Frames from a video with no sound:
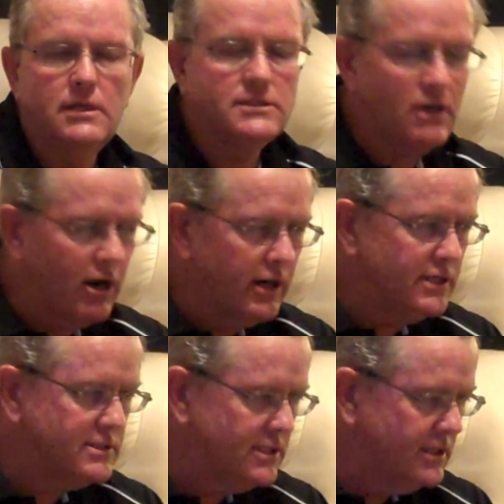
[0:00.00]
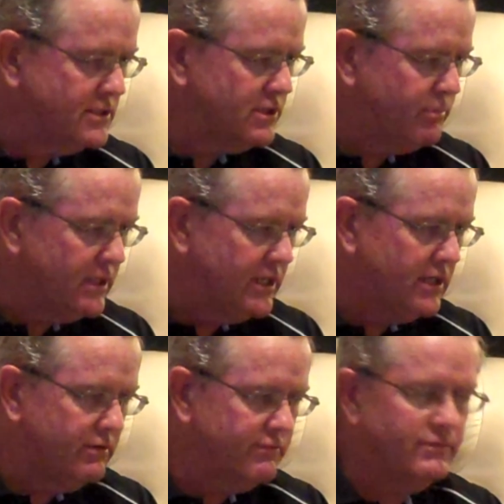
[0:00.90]
As hard as it is to
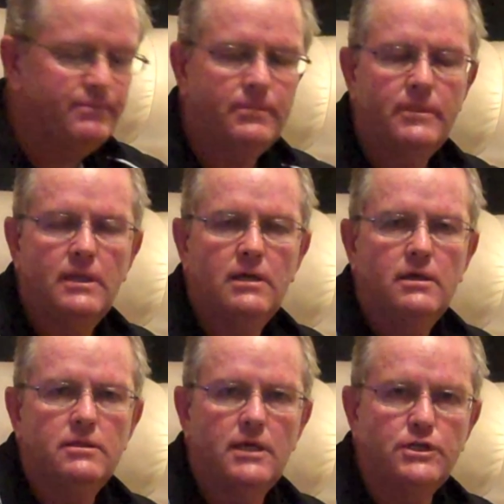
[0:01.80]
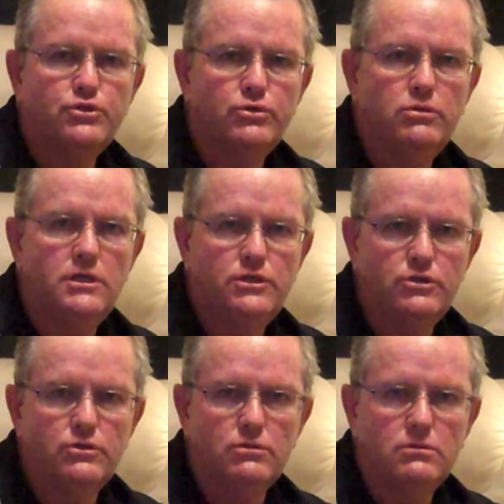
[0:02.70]
believe, they truly
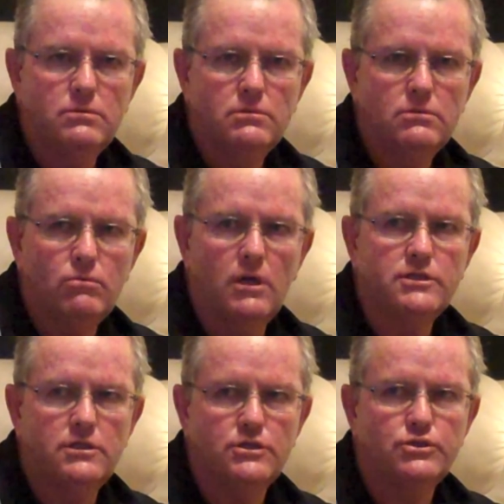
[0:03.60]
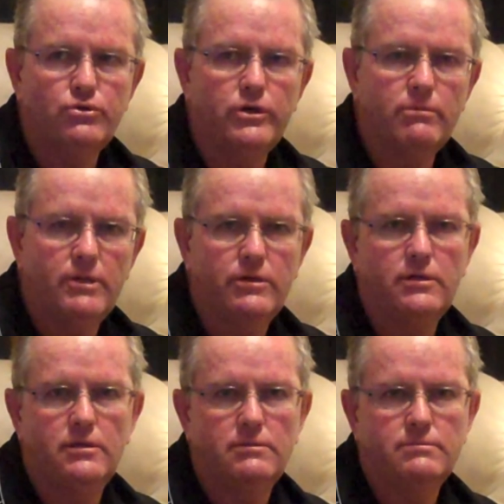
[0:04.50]
do want to destroy America.